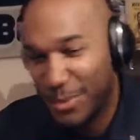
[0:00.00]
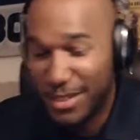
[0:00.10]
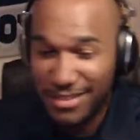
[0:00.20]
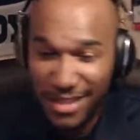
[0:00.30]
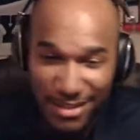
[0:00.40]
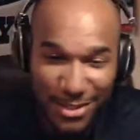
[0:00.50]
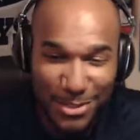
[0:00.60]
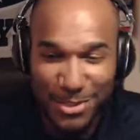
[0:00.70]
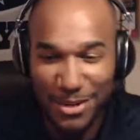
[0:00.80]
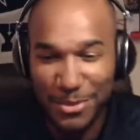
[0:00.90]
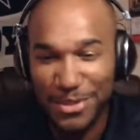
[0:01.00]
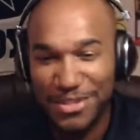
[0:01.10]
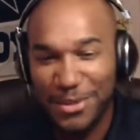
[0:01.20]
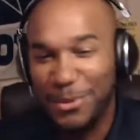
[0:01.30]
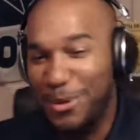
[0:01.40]
was on a real
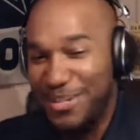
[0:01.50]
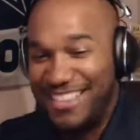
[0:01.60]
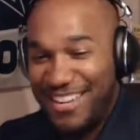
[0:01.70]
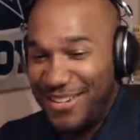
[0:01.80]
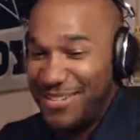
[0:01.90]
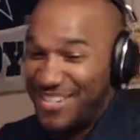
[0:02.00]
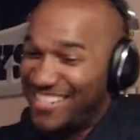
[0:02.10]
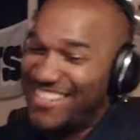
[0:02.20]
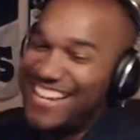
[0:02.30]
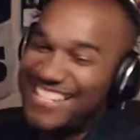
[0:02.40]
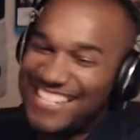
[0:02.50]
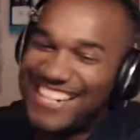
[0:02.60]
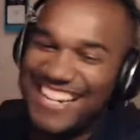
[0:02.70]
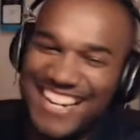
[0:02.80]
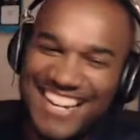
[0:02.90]
steroid, though, so
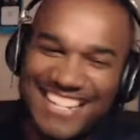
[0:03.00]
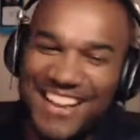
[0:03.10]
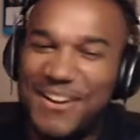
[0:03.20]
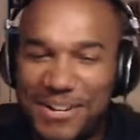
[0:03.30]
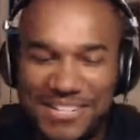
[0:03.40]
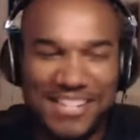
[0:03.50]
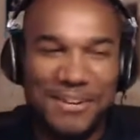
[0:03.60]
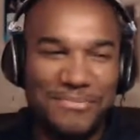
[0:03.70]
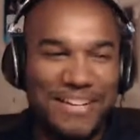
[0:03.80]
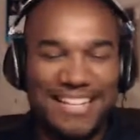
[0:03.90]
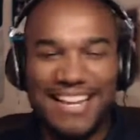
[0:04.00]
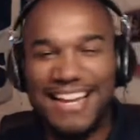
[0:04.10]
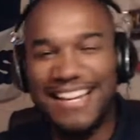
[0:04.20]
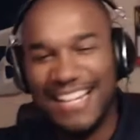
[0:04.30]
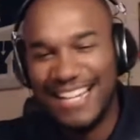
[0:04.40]
it's kind of hard to defend
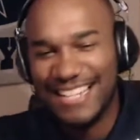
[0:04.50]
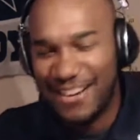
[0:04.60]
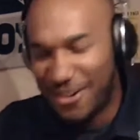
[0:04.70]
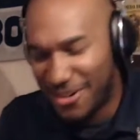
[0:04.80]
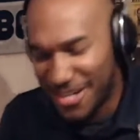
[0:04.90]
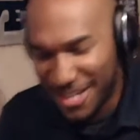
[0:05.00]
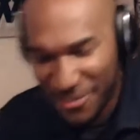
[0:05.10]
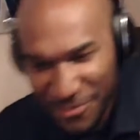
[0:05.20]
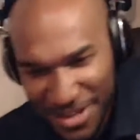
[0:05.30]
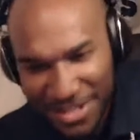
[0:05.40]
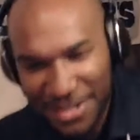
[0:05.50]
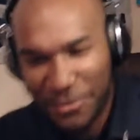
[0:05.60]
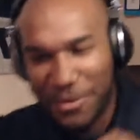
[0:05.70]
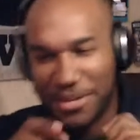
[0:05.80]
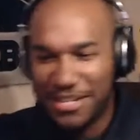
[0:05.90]
that. It's kind of hard to defend a
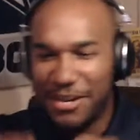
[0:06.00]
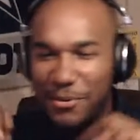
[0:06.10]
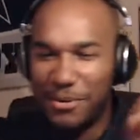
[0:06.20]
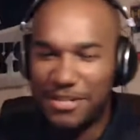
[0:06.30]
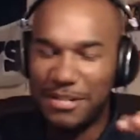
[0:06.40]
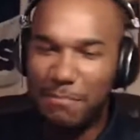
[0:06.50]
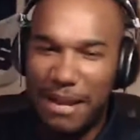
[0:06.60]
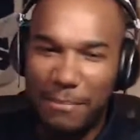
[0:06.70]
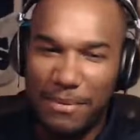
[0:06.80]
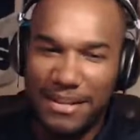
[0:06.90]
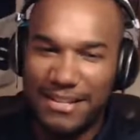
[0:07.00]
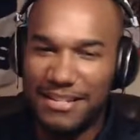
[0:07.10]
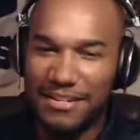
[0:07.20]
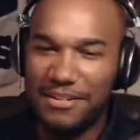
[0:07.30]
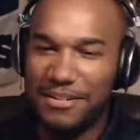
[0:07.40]
real steroid just popping
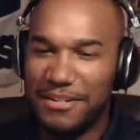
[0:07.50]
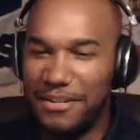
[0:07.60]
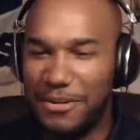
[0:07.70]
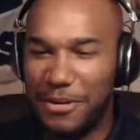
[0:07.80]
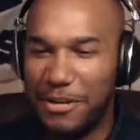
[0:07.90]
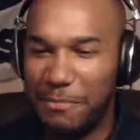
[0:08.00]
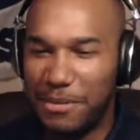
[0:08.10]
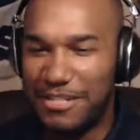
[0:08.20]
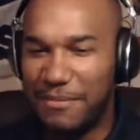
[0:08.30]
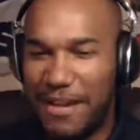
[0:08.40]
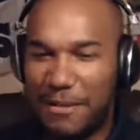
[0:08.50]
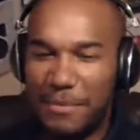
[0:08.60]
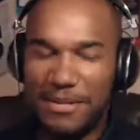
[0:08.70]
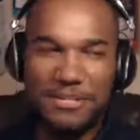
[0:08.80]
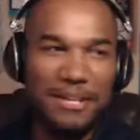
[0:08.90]
into your
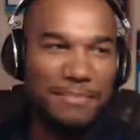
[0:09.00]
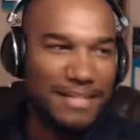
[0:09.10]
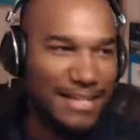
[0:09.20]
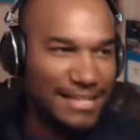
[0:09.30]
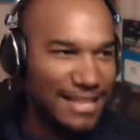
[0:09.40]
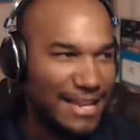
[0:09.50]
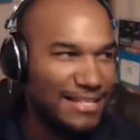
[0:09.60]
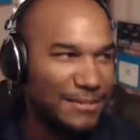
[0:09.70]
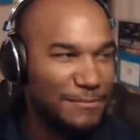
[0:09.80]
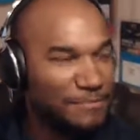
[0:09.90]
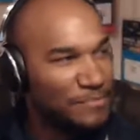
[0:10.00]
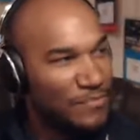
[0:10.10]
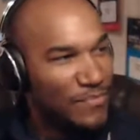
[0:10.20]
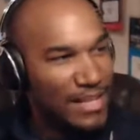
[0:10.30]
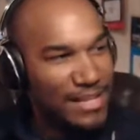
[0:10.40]
multivitamin or something like that. So
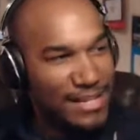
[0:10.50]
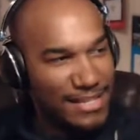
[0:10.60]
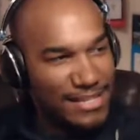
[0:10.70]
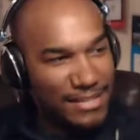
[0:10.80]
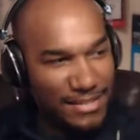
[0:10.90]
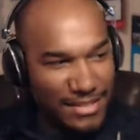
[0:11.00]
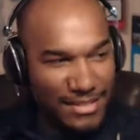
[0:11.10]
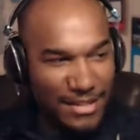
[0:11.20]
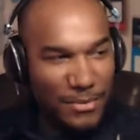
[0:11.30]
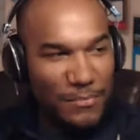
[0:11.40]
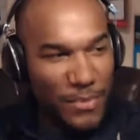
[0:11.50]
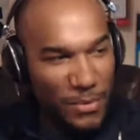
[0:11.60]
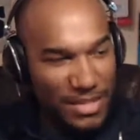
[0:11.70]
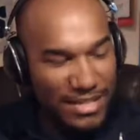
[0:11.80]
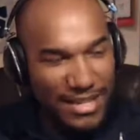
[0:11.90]
I don't know.
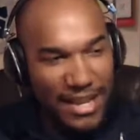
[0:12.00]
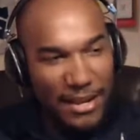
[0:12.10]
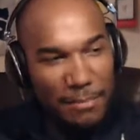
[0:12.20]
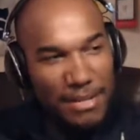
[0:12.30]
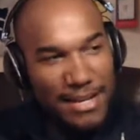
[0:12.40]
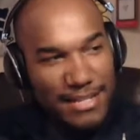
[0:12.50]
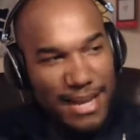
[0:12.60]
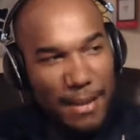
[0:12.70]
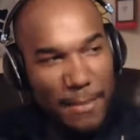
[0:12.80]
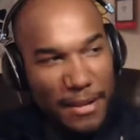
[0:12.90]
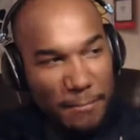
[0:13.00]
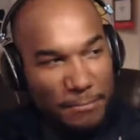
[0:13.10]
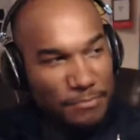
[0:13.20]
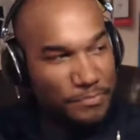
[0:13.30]
We'll see how it plays out, man.